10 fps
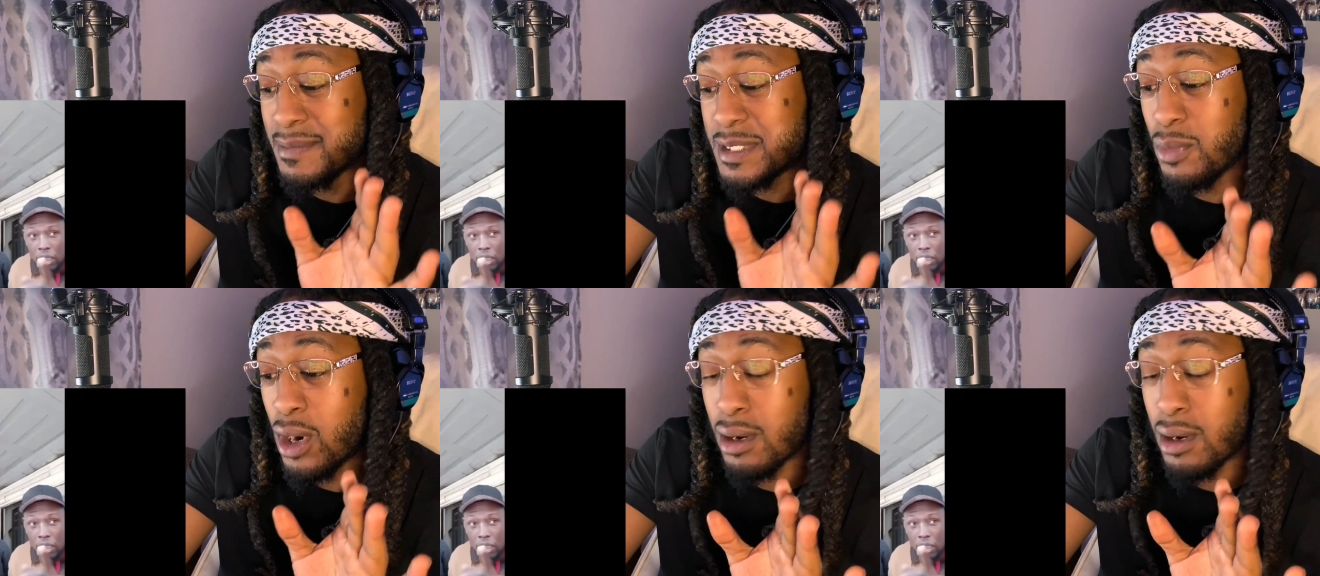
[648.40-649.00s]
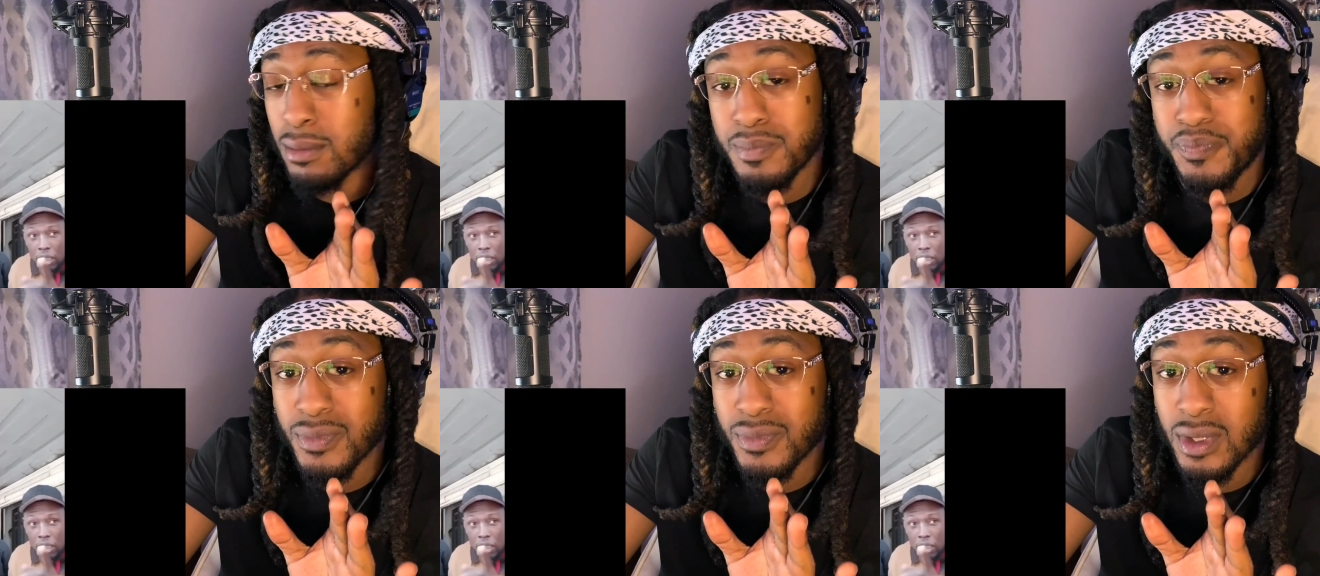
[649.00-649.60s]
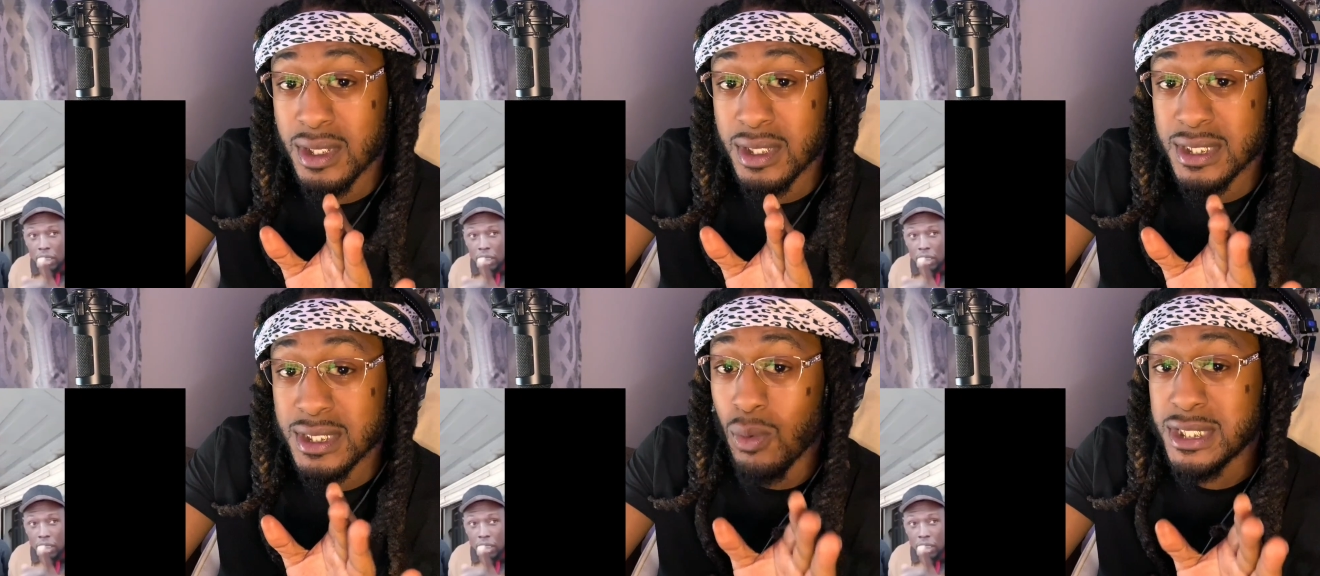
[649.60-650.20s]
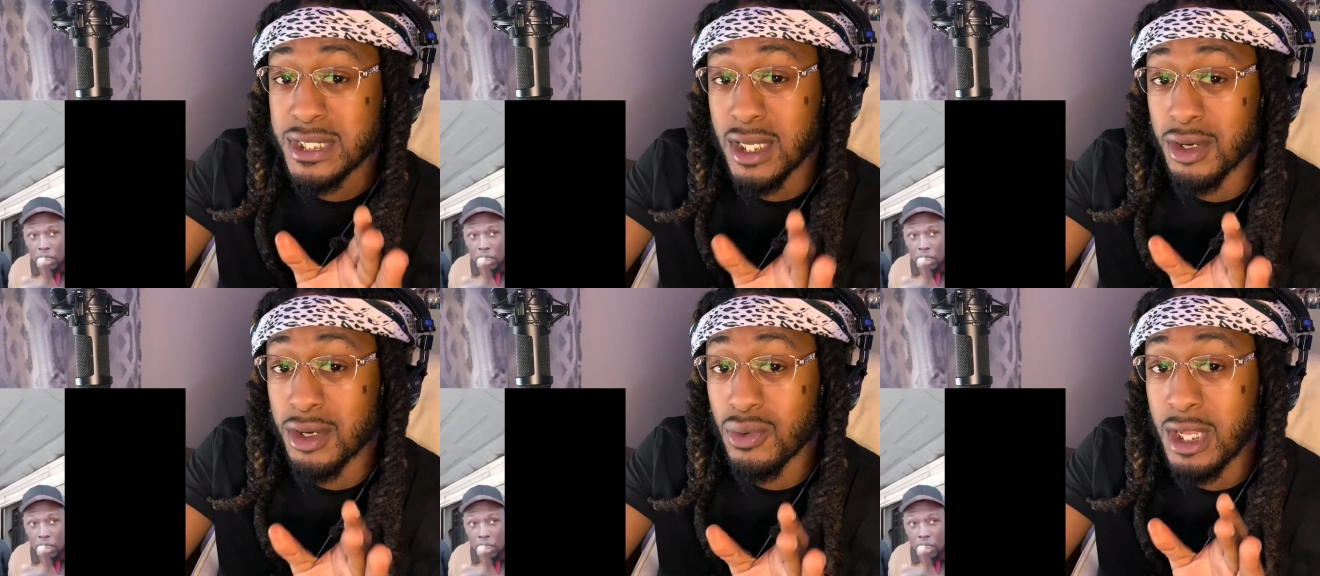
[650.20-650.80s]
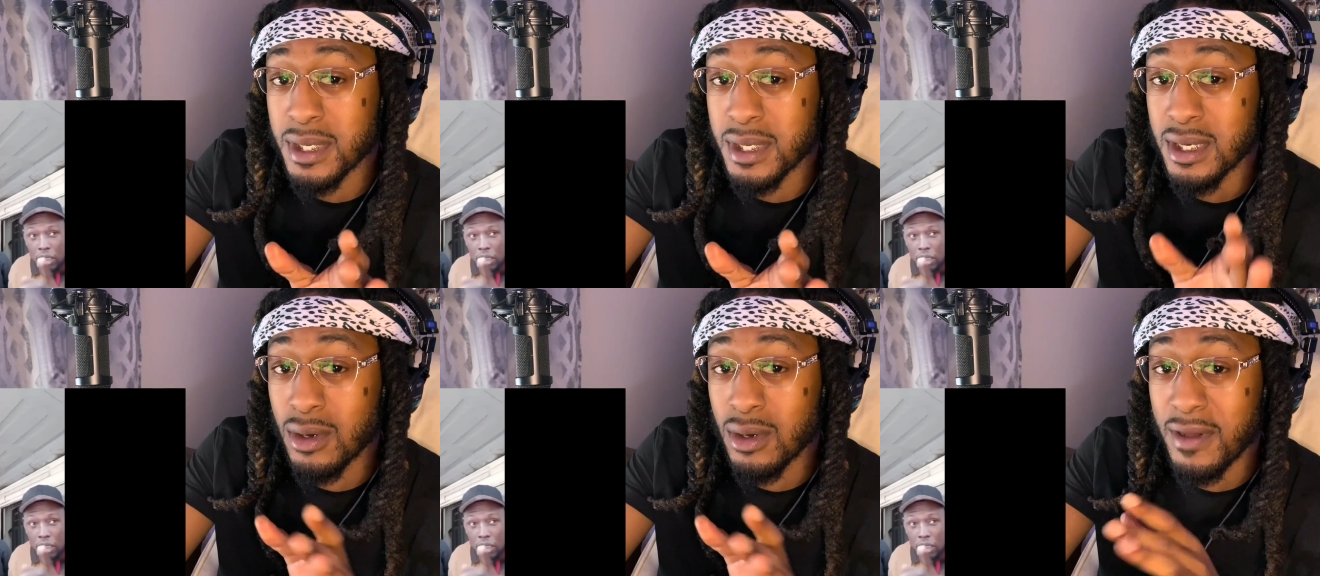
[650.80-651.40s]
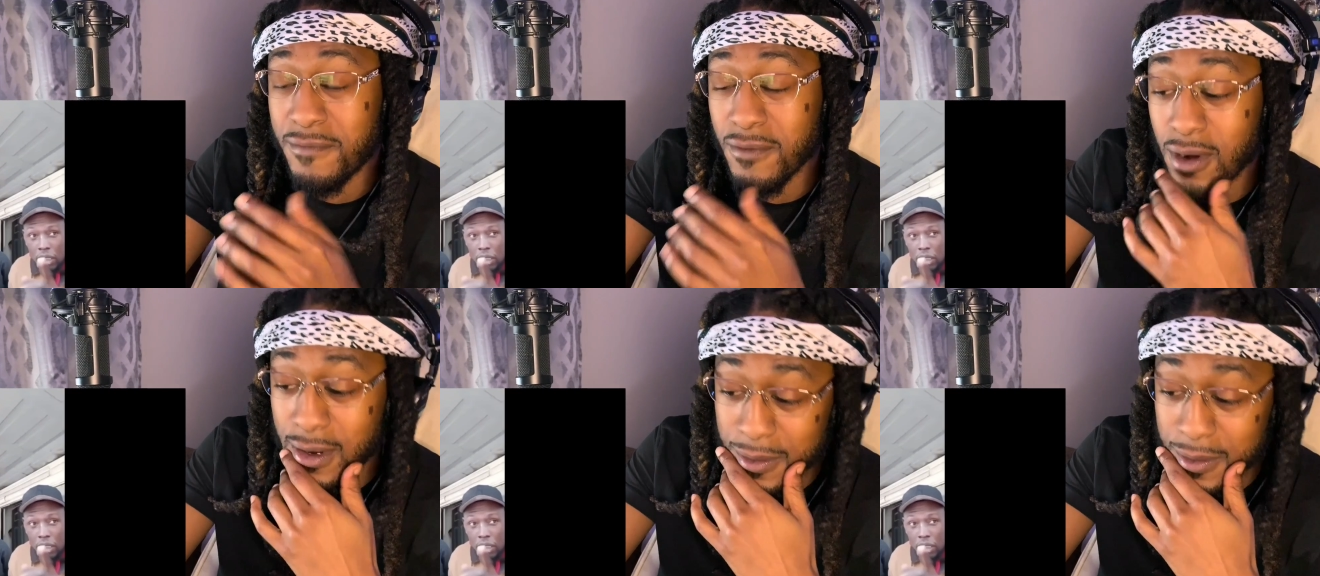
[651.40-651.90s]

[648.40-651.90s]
Speaker 1: smart. So what she gonna do? Keep the other 140?